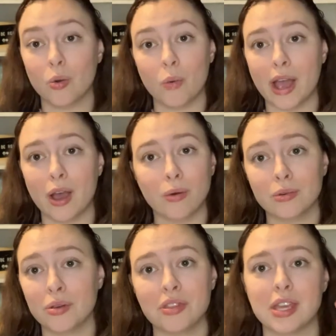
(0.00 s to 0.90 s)
Wow.
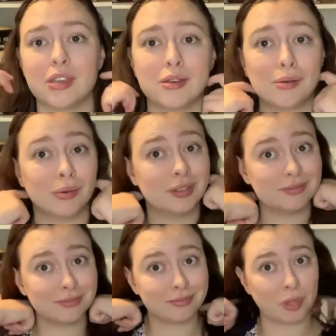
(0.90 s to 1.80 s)
No, thank you.
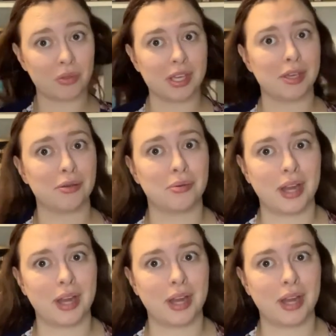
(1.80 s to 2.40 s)
No, thank you.